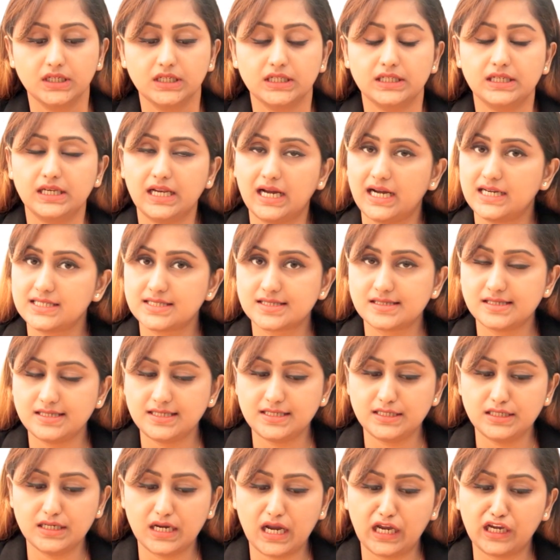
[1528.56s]

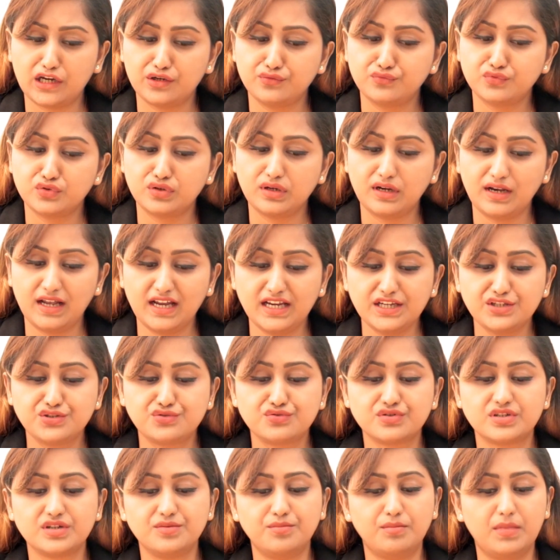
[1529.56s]
Lastly, I would like
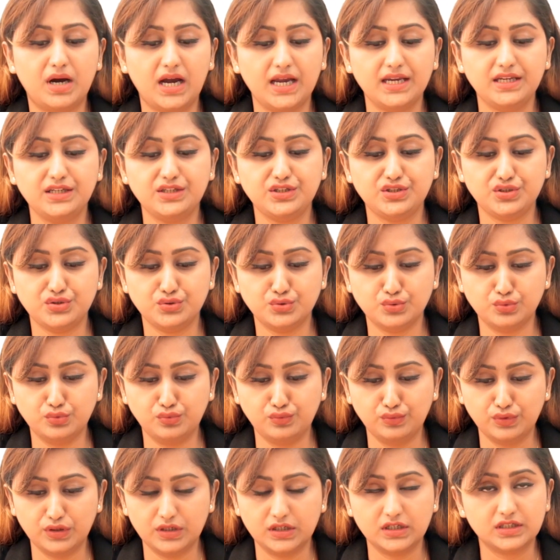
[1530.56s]
to remind
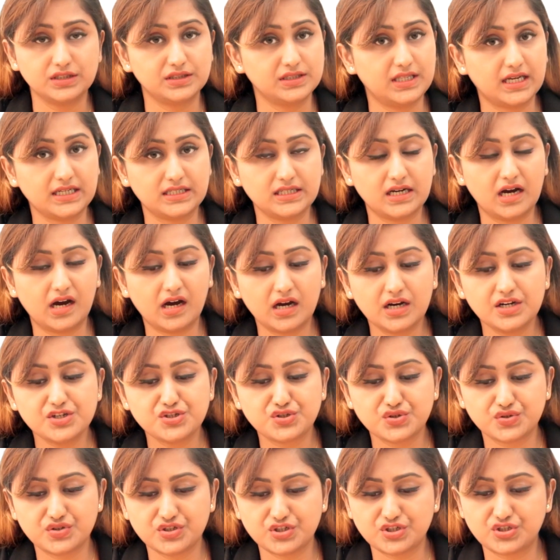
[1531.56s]
you that our
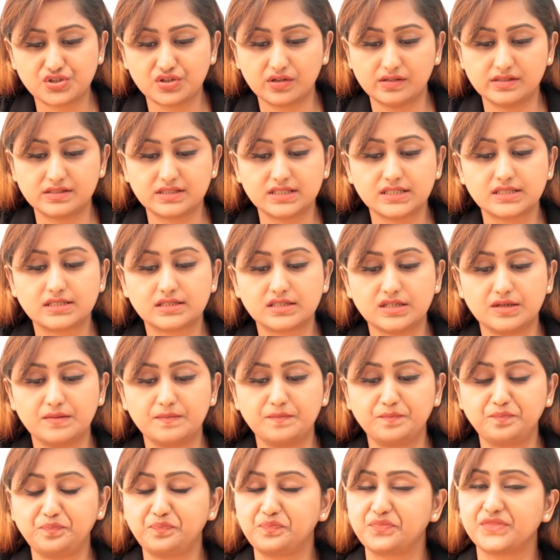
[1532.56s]
judicial
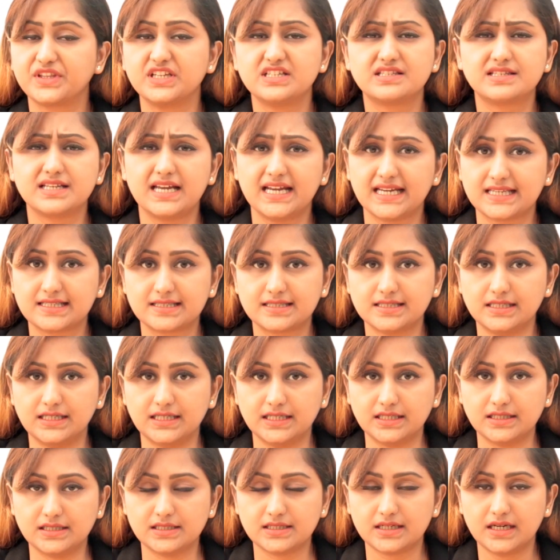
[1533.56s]
system is
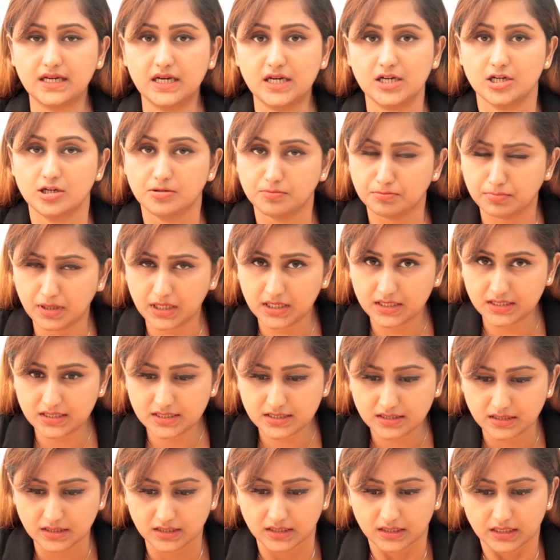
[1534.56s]
excellent,
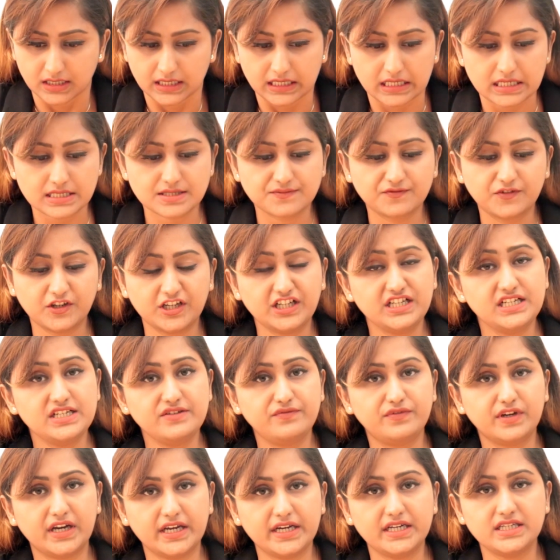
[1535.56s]
but is
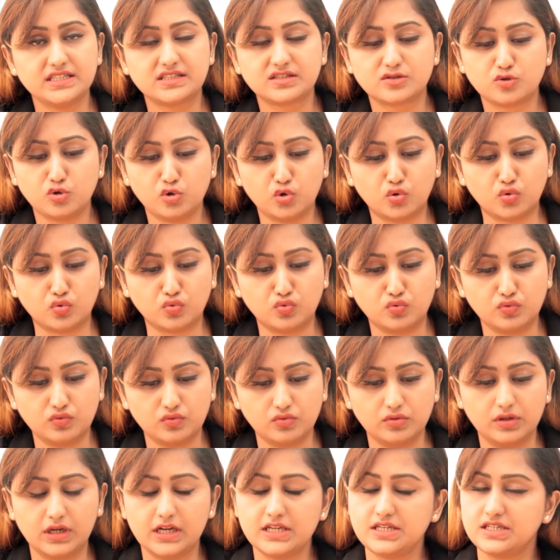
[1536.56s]
very slow
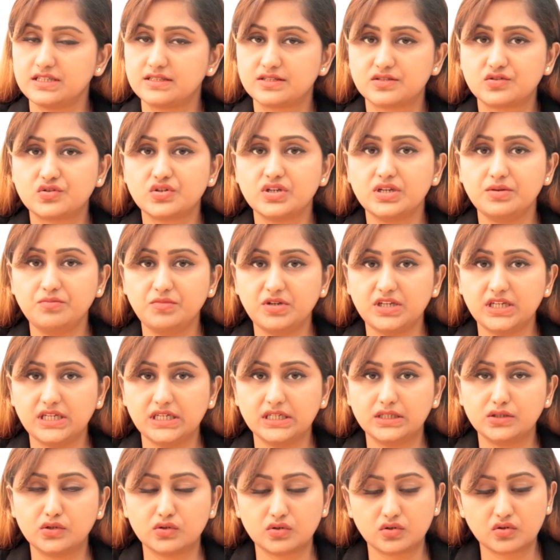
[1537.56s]
and
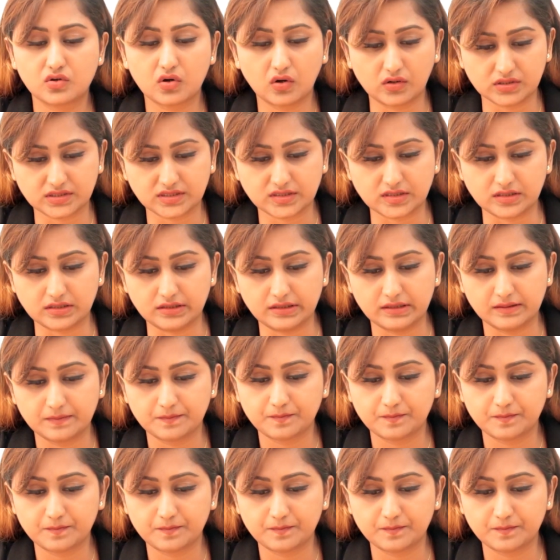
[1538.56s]
extremely costly.